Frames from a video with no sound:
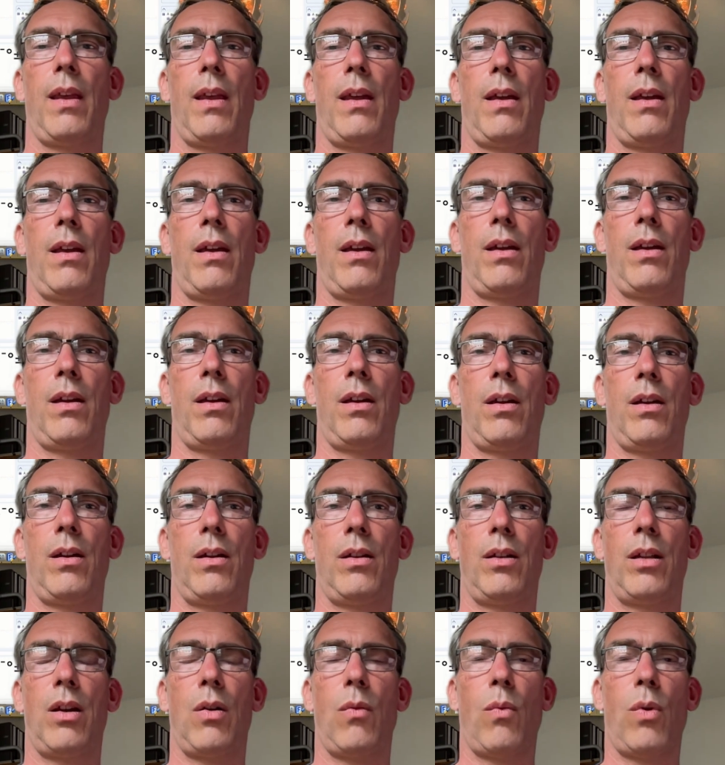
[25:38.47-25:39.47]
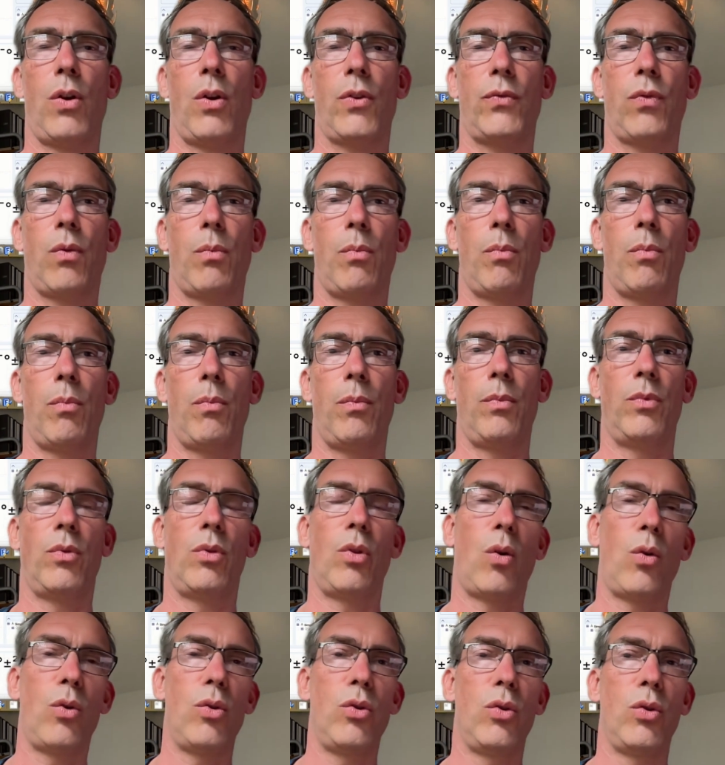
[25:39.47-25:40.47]
there was
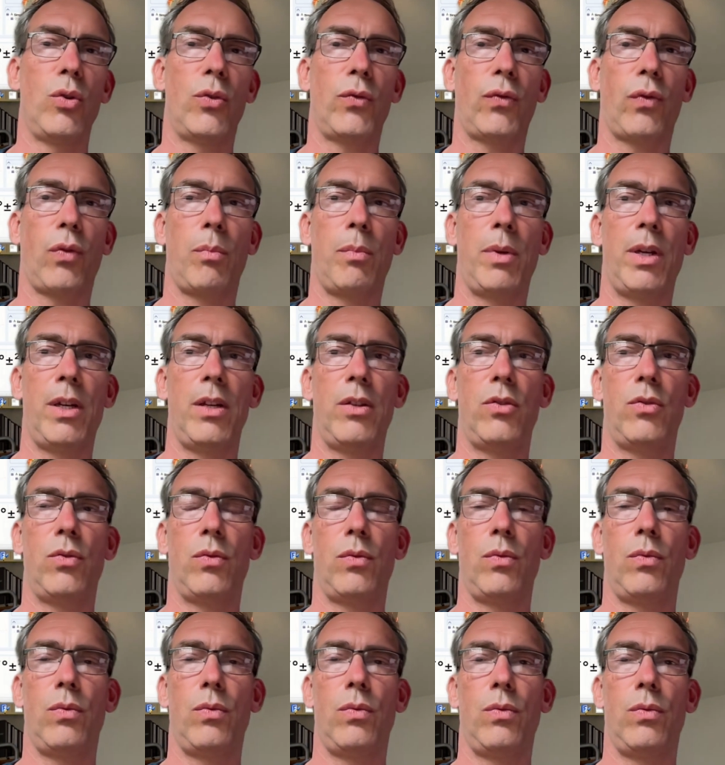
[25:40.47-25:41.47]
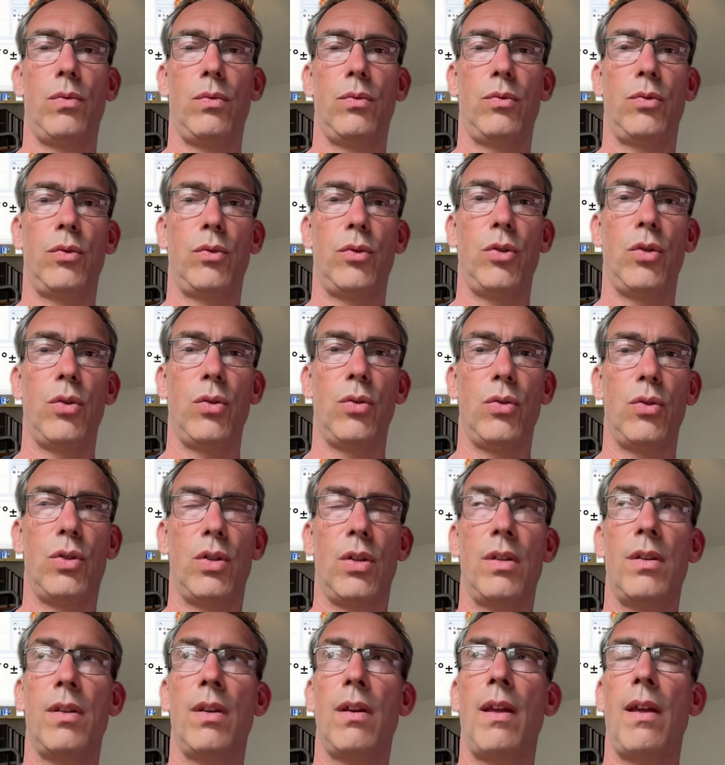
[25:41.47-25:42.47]
no use for me to use
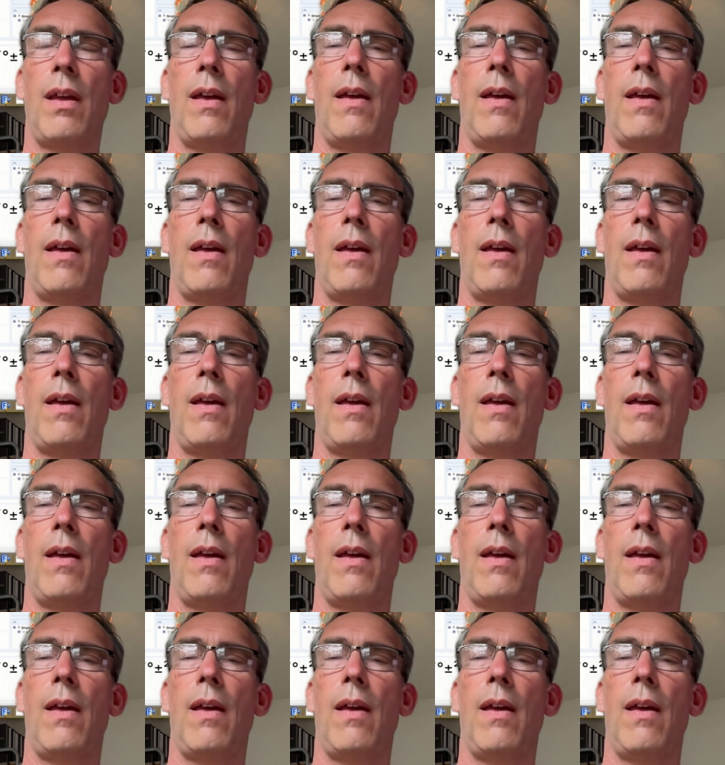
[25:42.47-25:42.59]
it